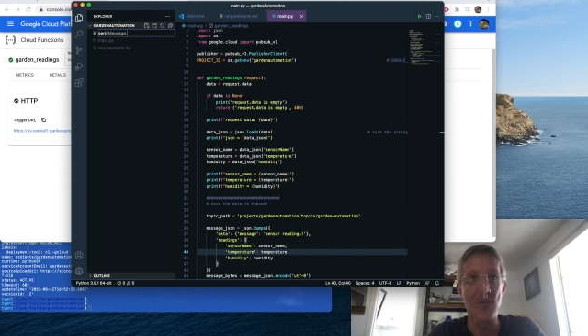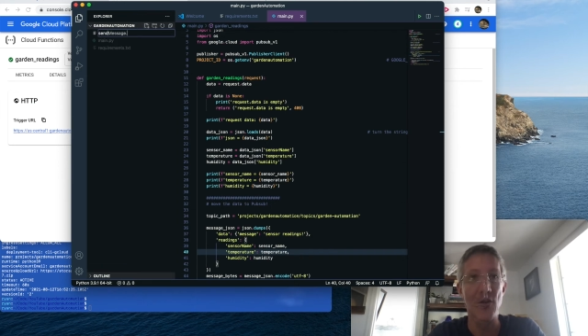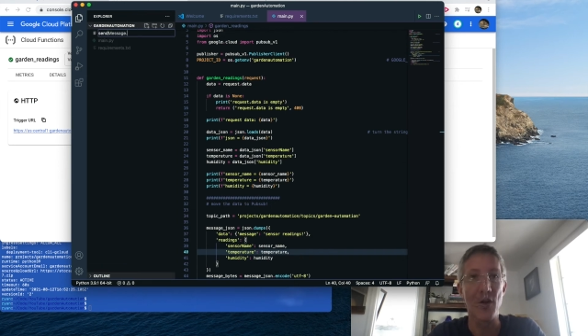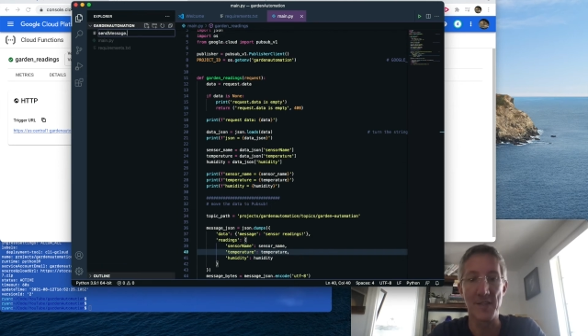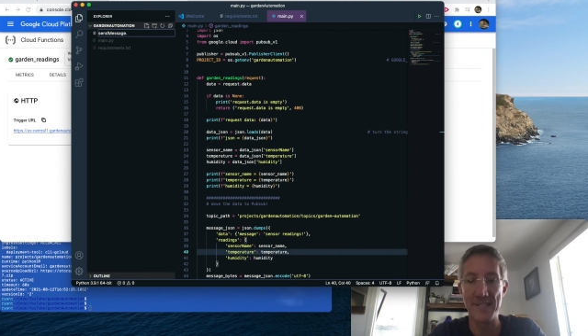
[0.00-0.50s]

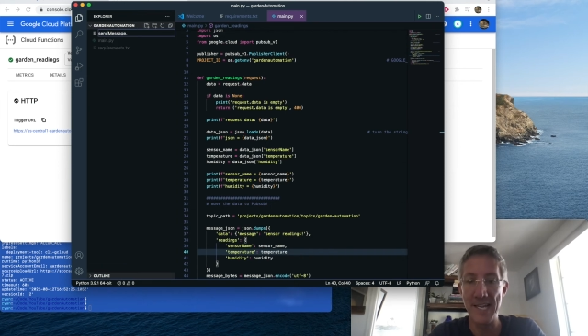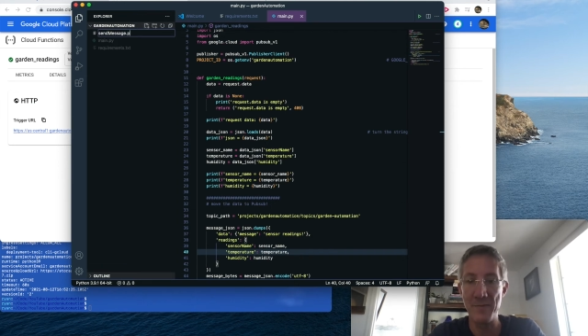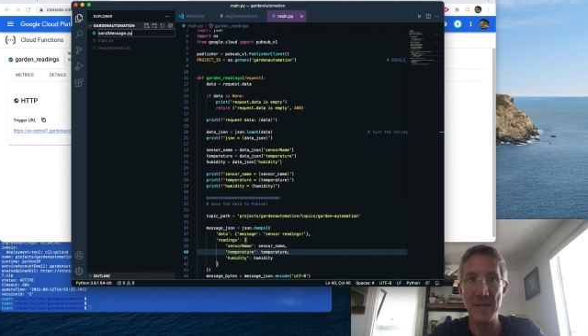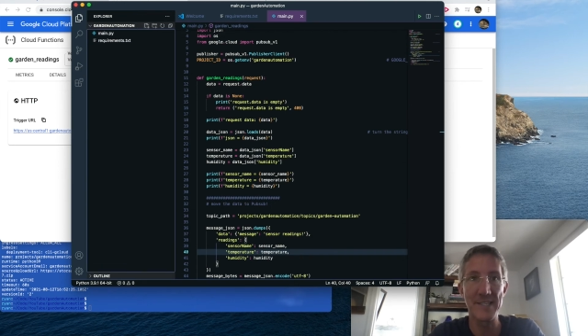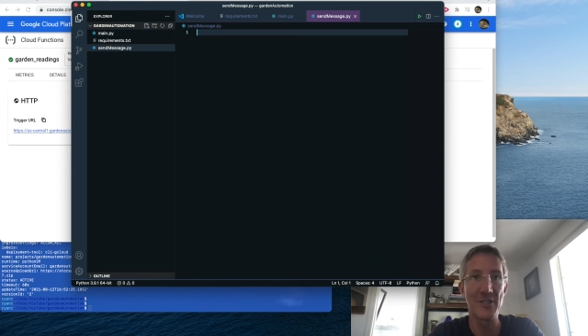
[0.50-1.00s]
called
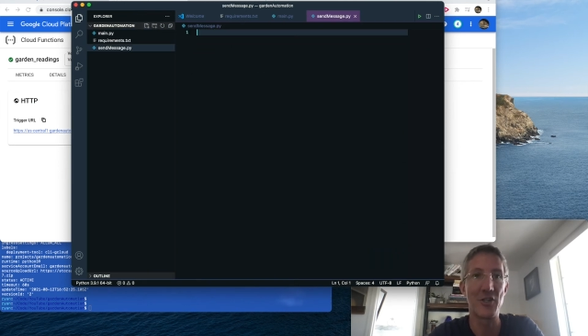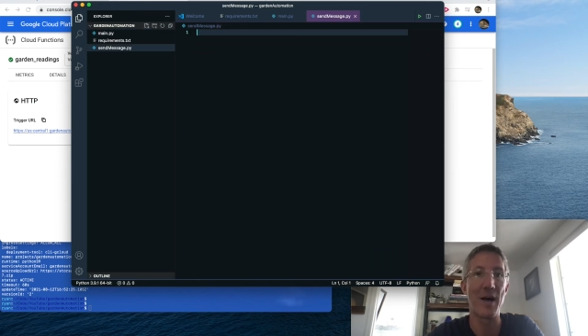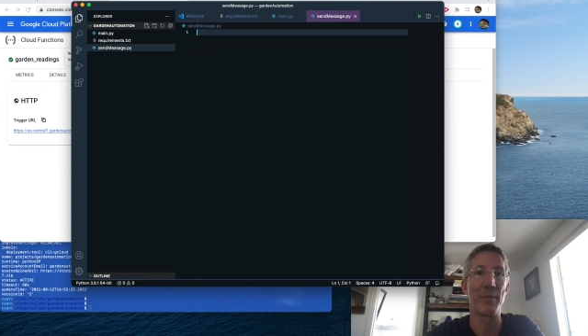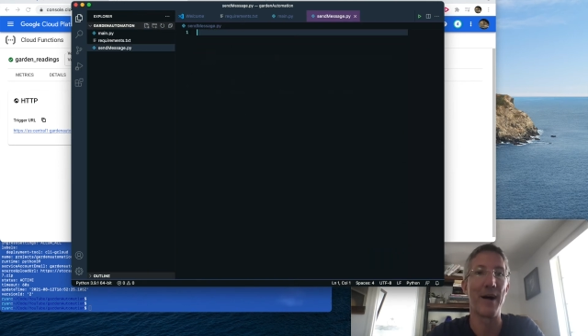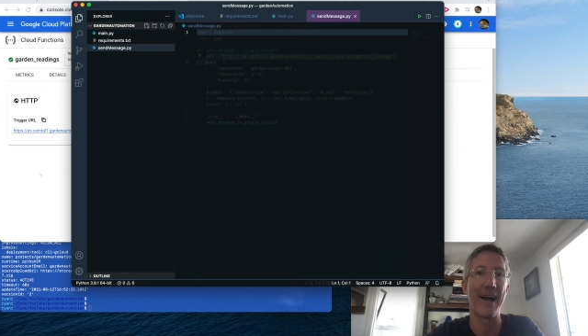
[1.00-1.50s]

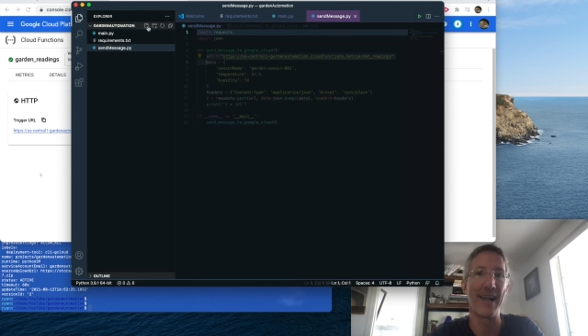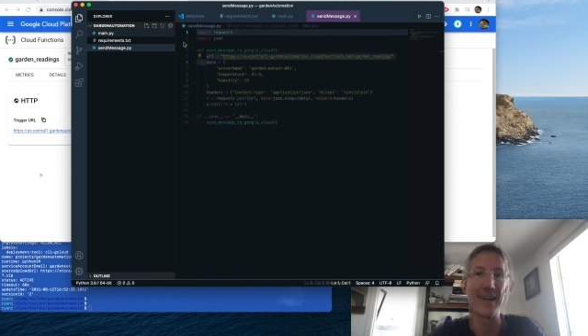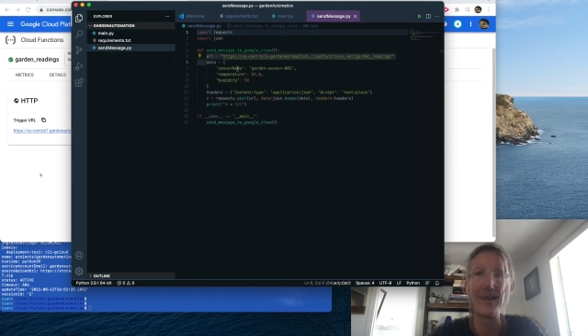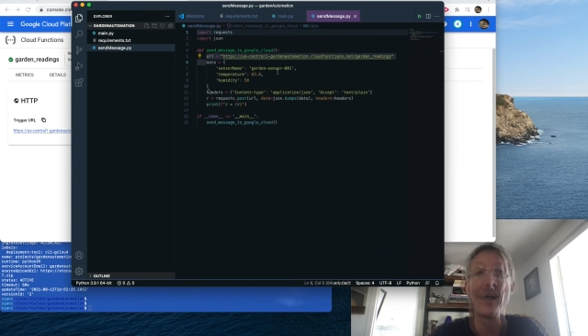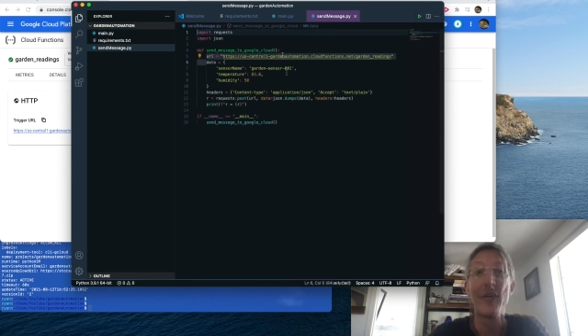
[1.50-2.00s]
sendMessage.py.
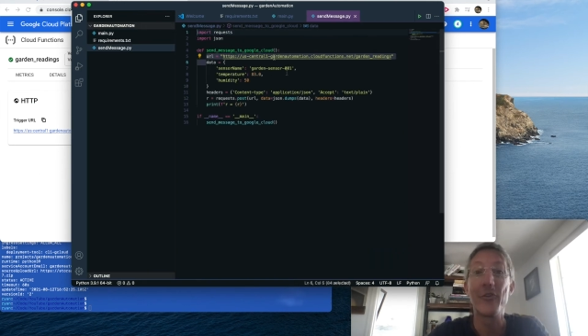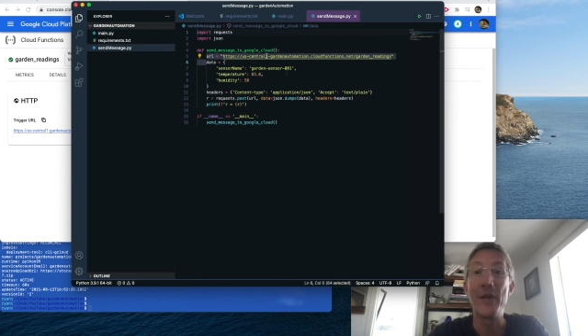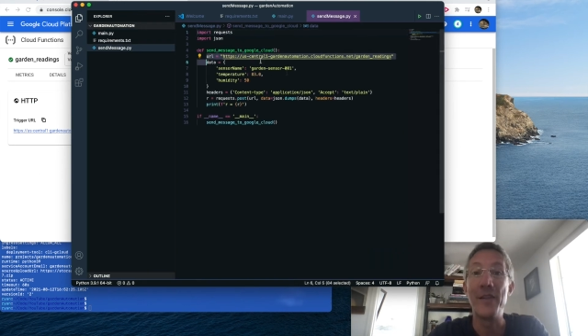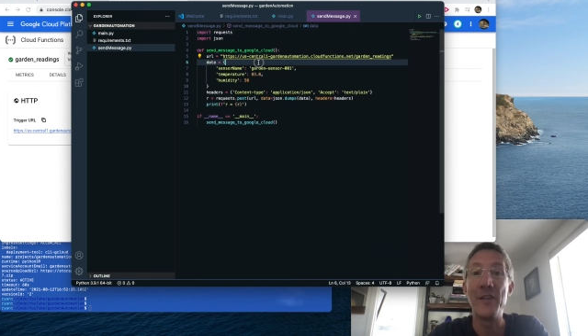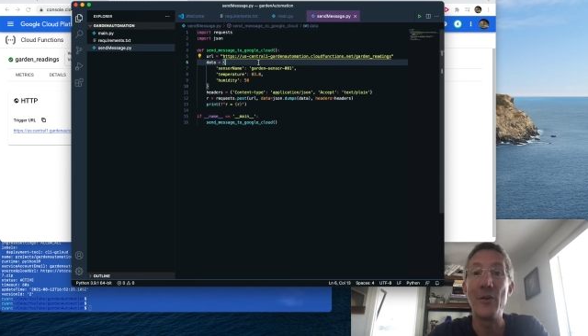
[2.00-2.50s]
So
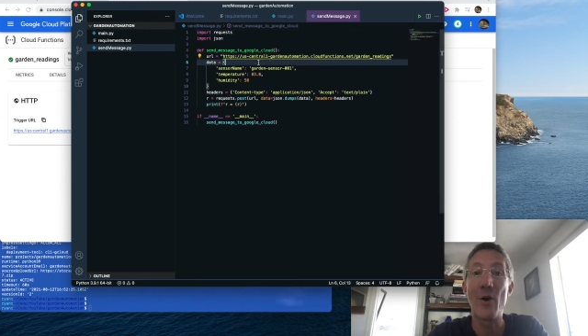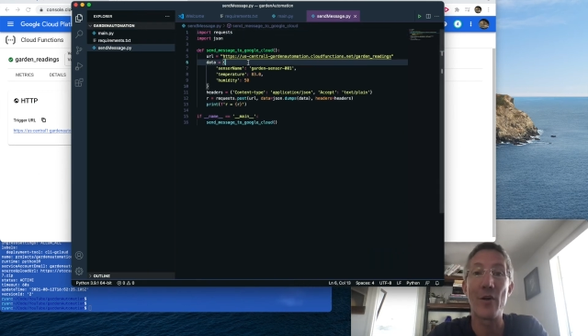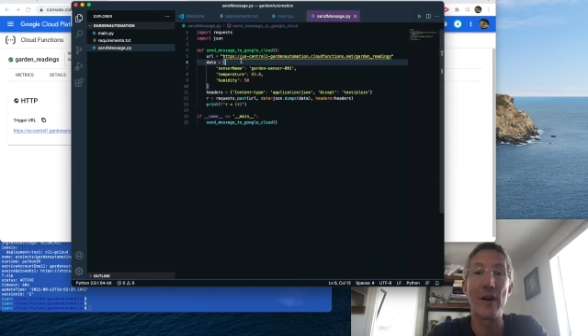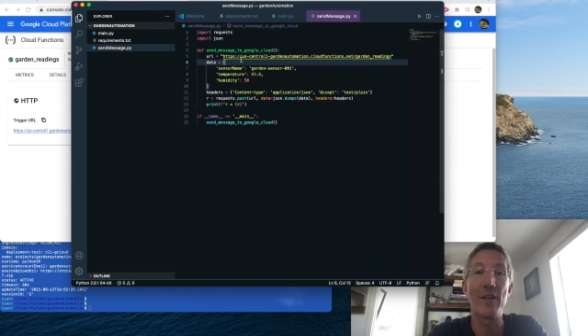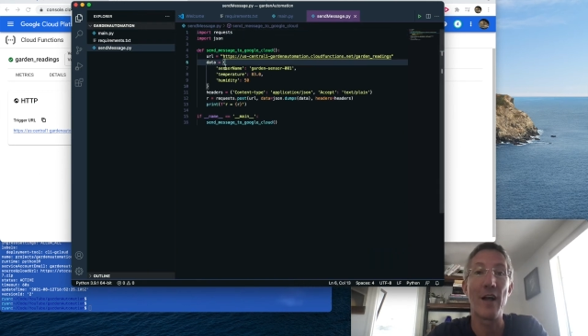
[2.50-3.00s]
in the
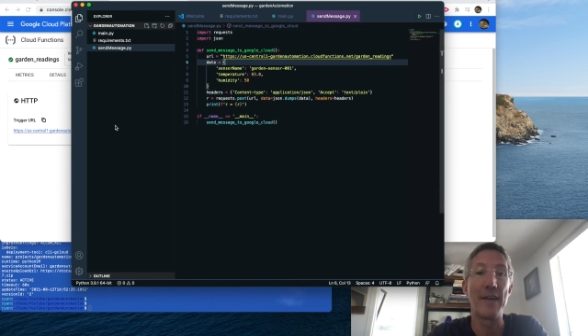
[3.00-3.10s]
URL, I've